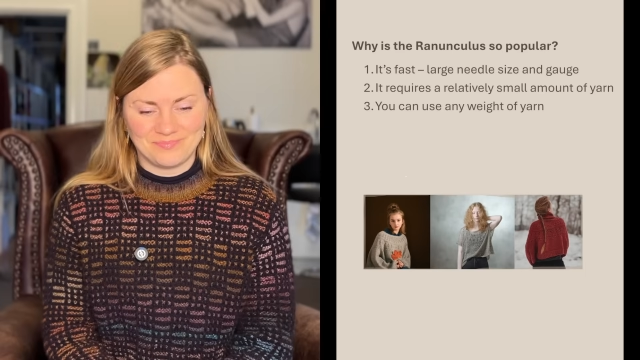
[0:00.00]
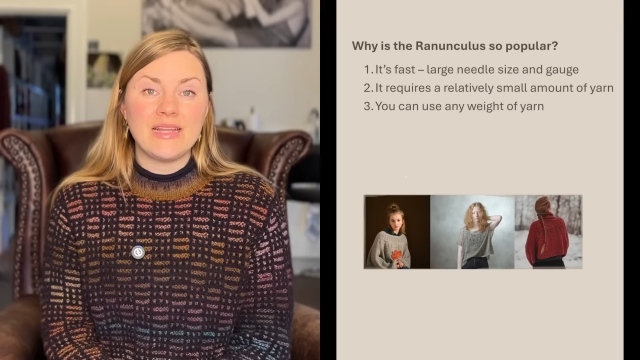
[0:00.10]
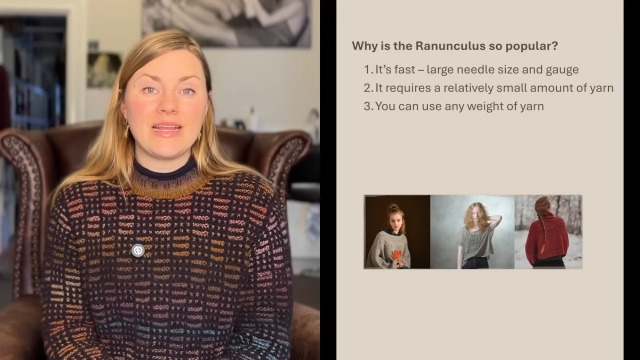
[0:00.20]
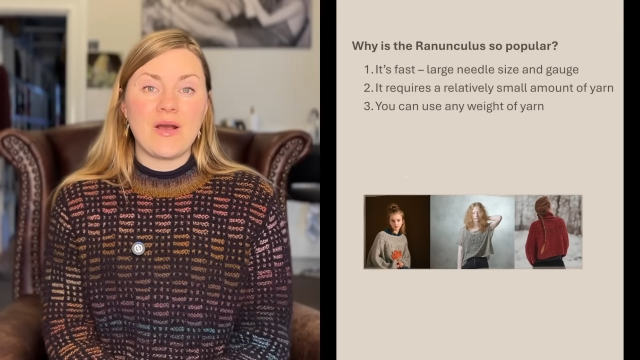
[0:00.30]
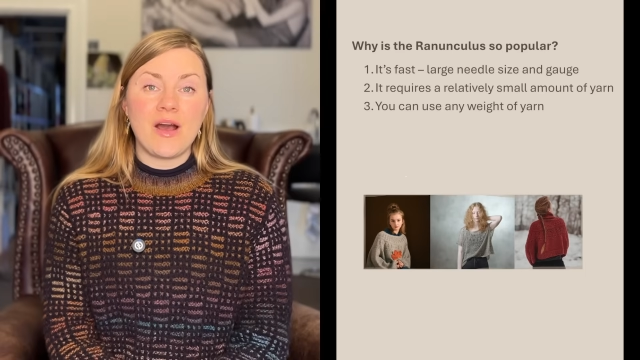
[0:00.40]

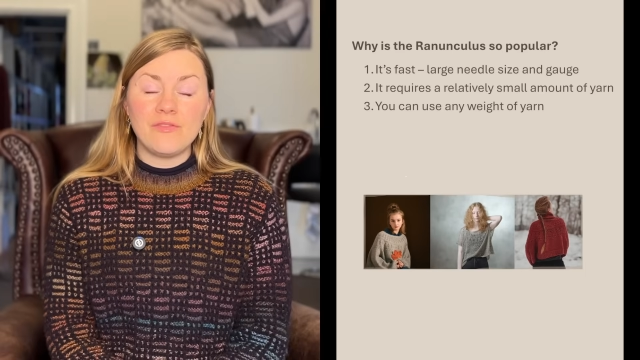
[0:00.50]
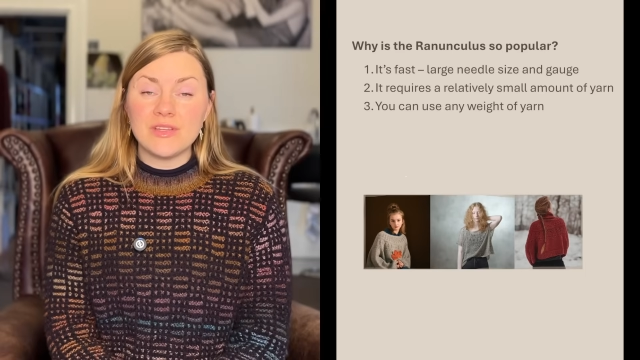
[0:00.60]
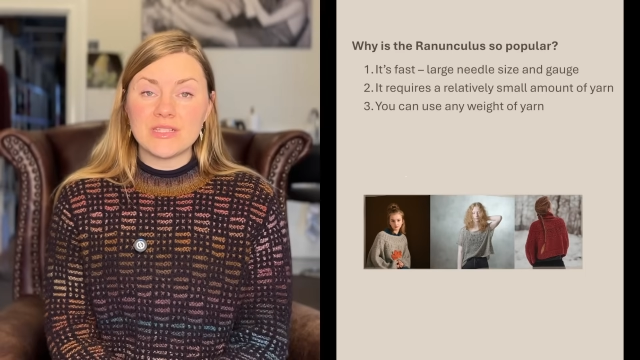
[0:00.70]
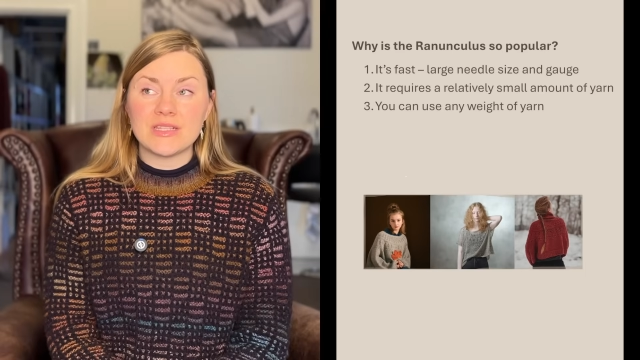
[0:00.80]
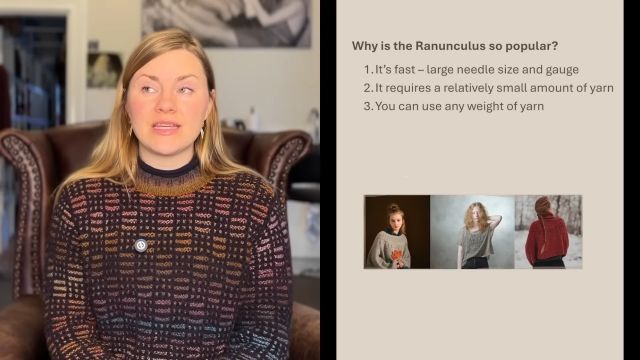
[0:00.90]
Now,
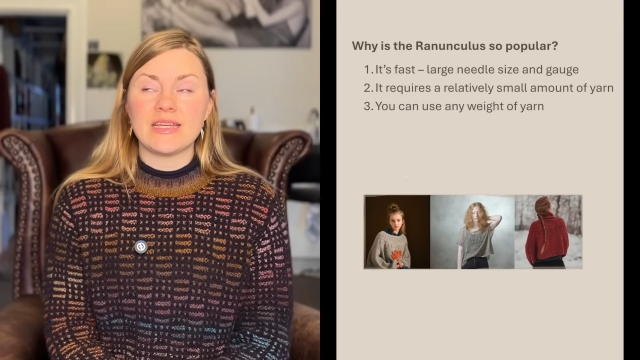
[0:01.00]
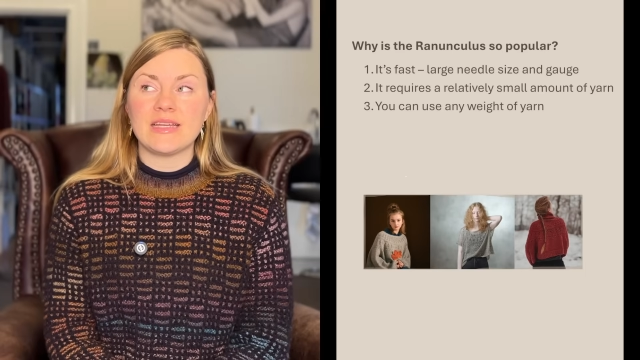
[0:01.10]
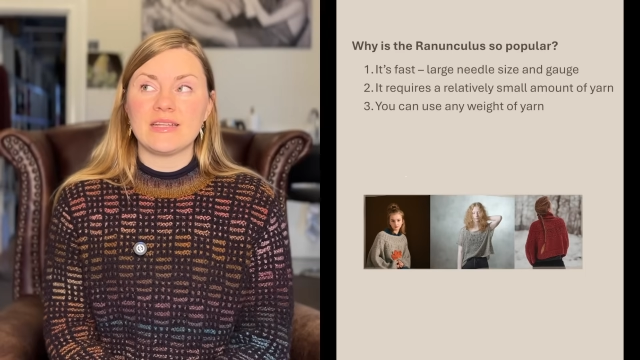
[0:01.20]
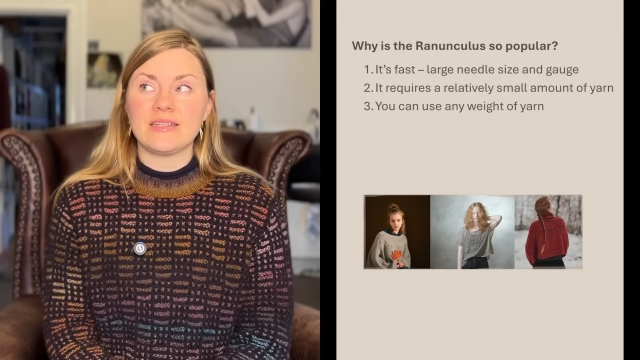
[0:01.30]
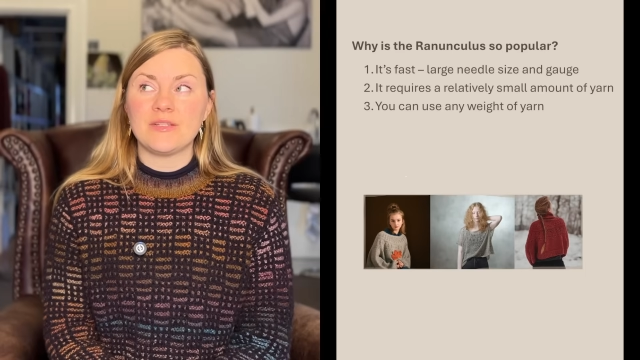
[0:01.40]

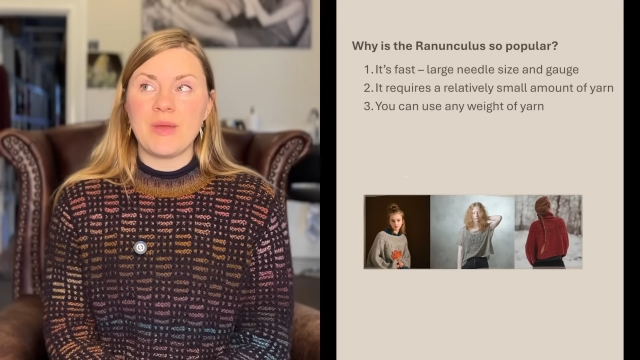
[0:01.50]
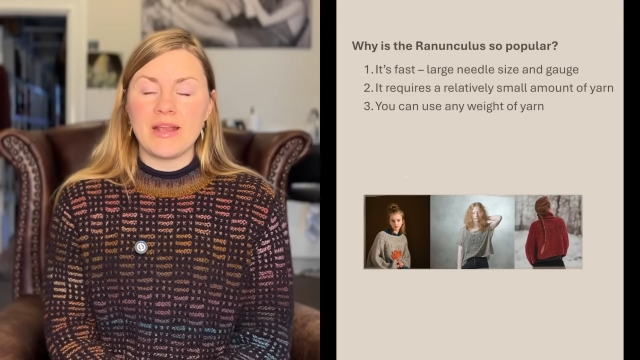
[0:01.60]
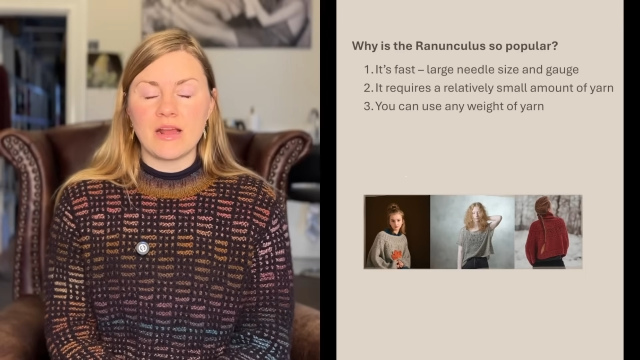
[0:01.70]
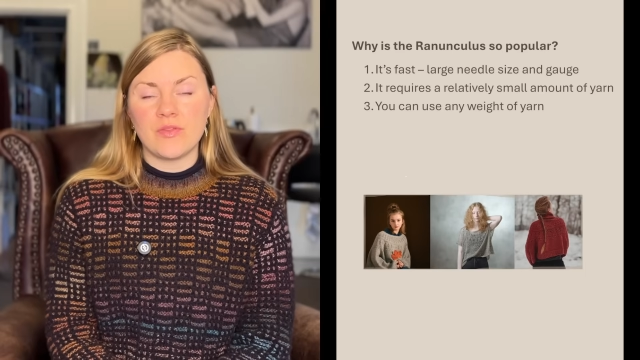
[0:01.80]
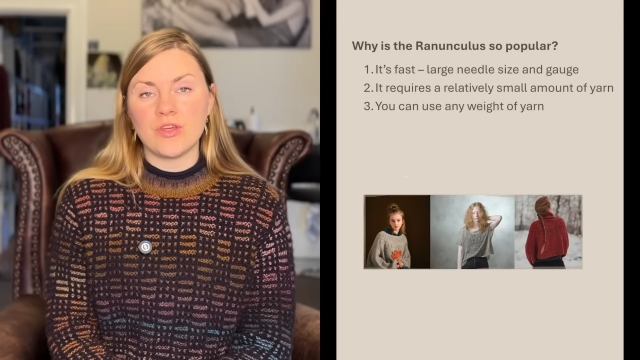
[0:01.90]
obviously,
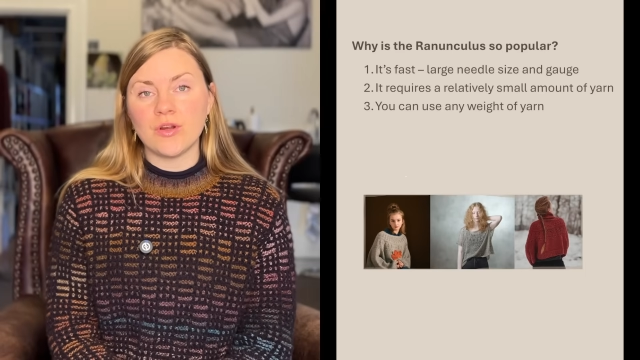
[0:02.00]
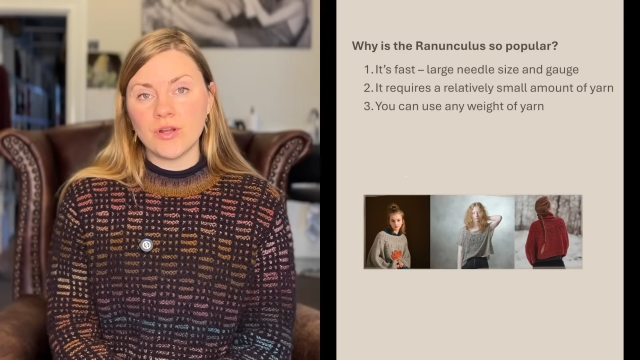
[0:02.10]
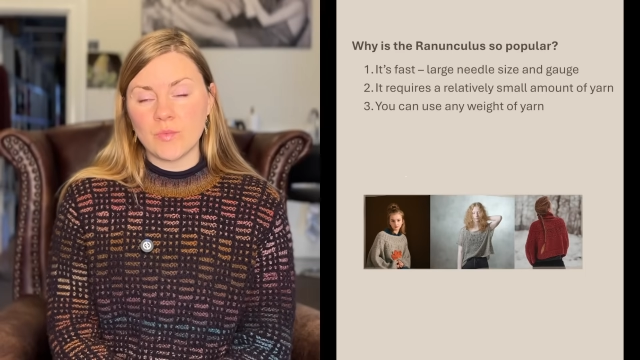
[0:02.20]
depending on the yarn